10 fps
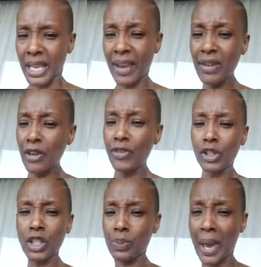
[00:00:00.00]
Even if you're
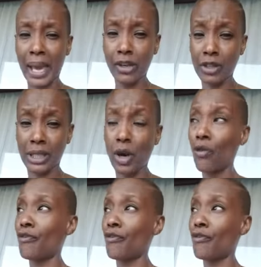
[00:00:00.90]
just paying your cell